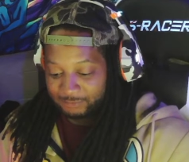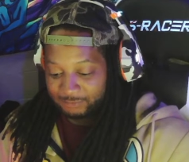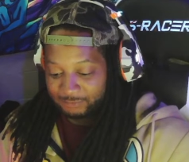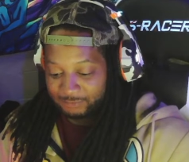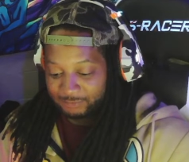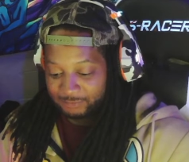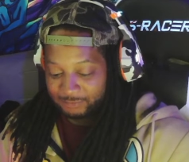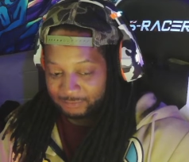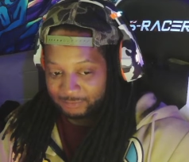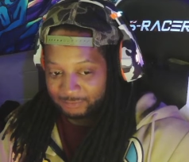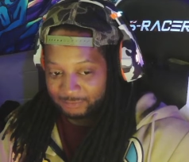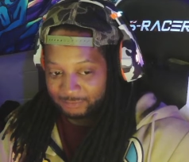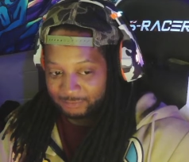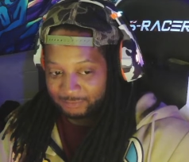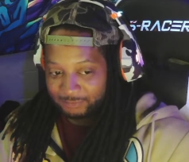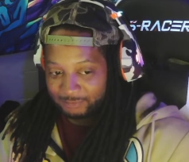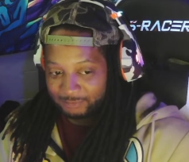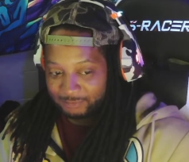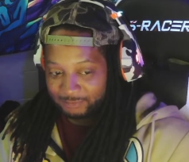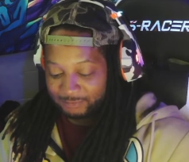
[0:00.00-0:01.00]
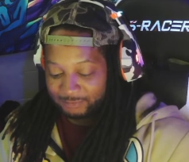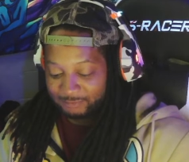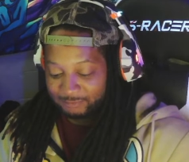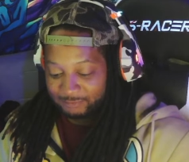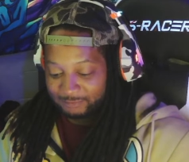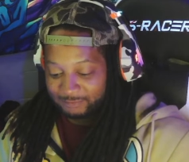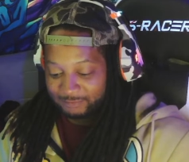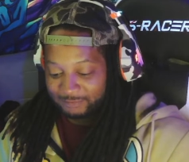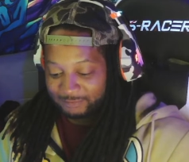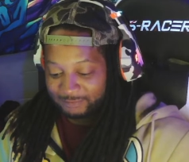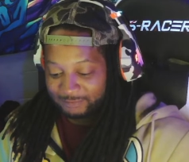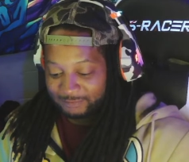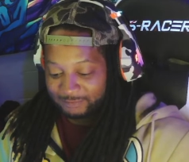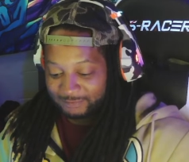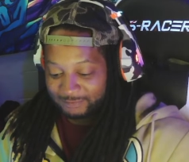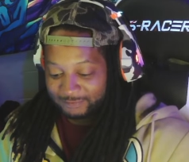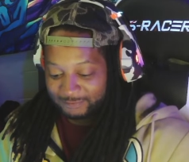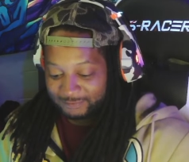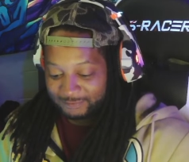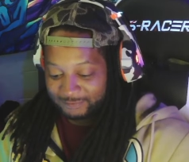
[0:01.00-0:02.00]

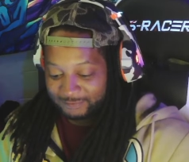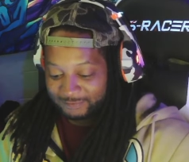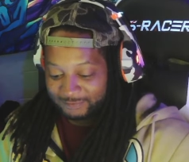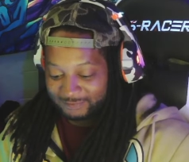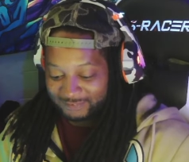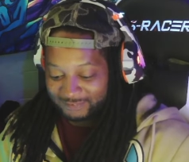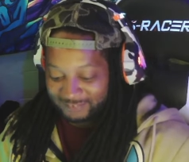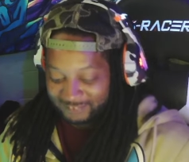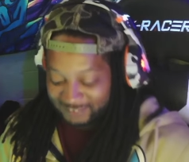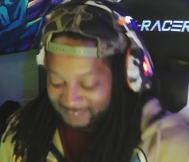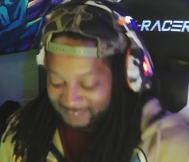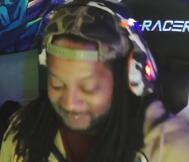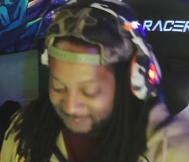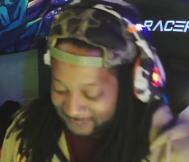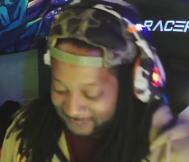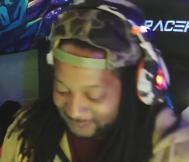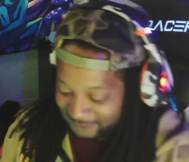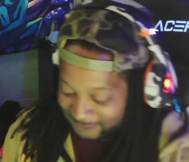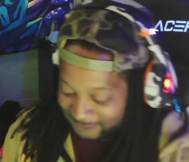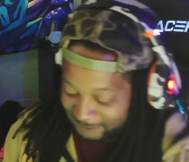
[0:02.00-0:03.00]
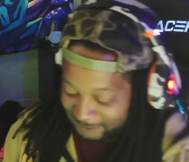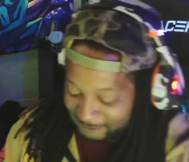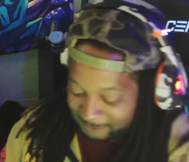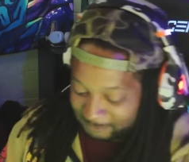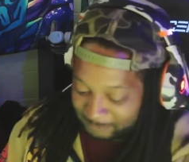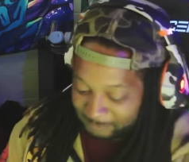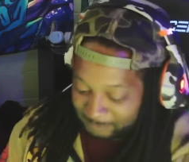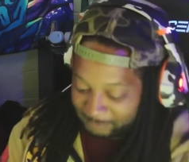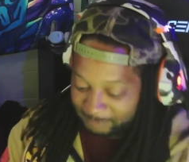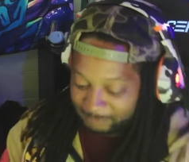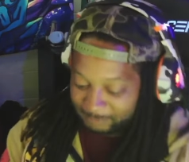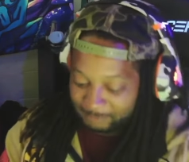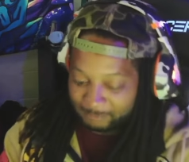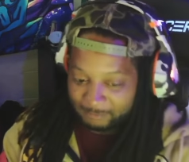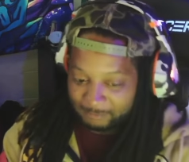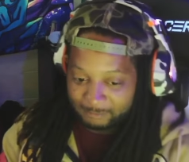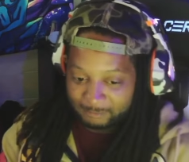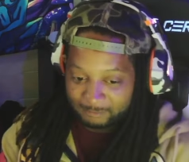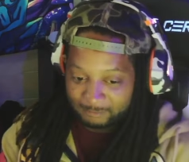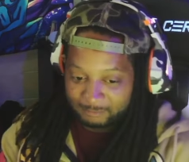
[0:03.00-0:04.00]

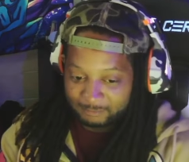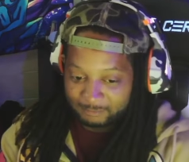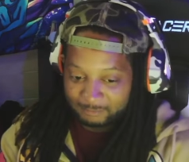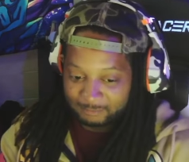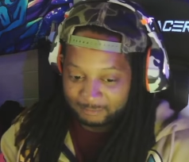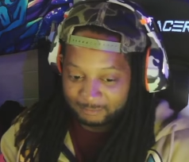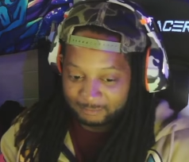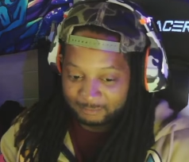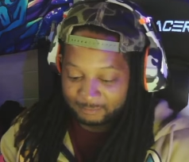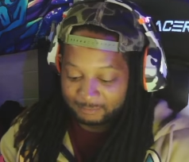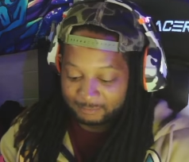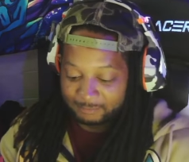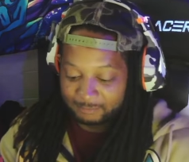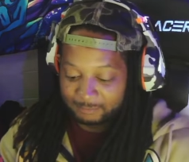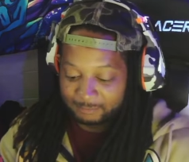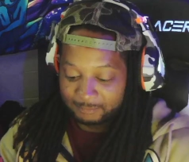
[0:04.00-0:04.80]
Nobody speaks.